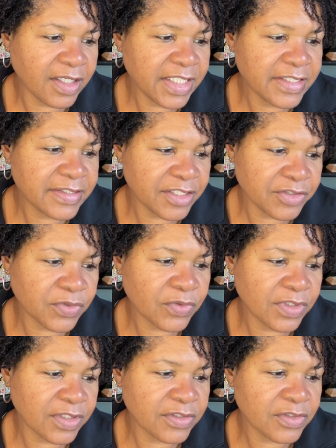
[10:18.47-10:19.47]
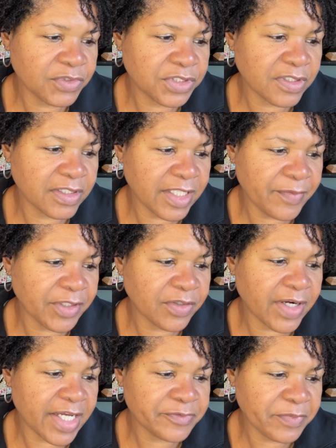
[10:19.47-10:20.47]
essential oils, which are
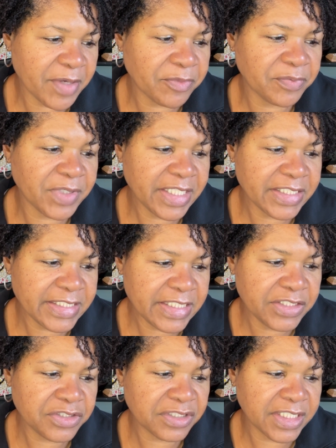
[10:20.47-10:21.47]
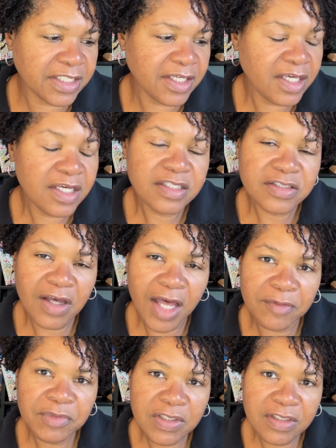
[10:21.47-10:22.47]
lemongrass, peppermint, and tea tree. So
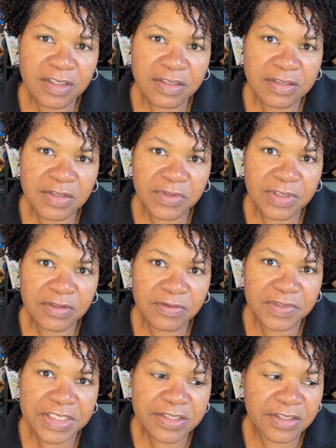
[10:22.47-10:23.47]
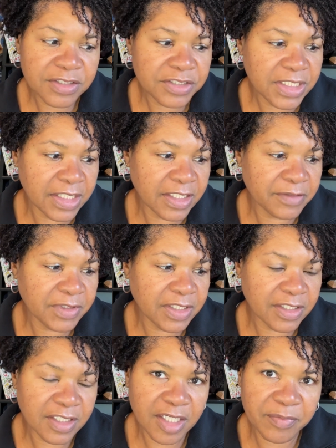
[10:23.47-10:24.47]
I'm going to do a little research and I'm going
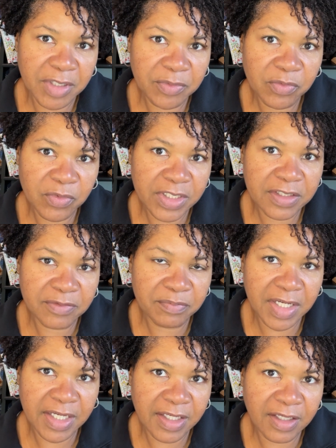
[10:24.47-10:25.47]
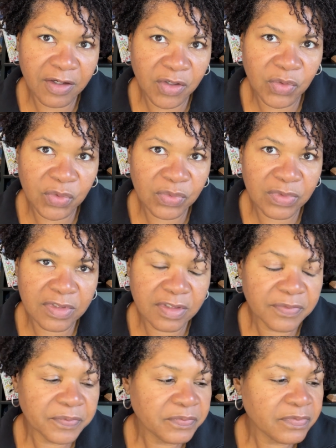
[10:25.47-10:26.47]
to come up with my own
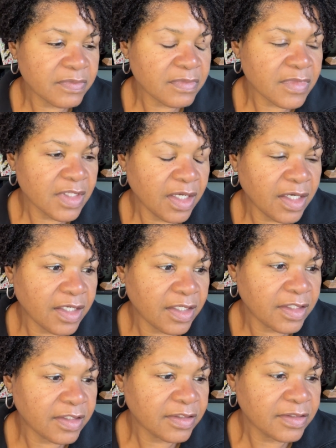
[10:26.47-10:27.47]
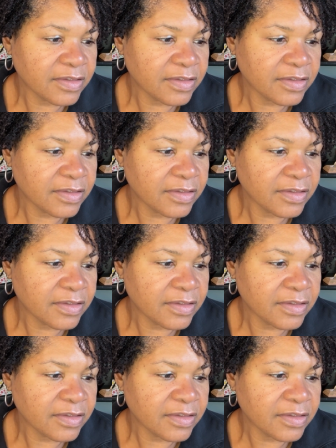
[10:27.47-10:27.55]
uh,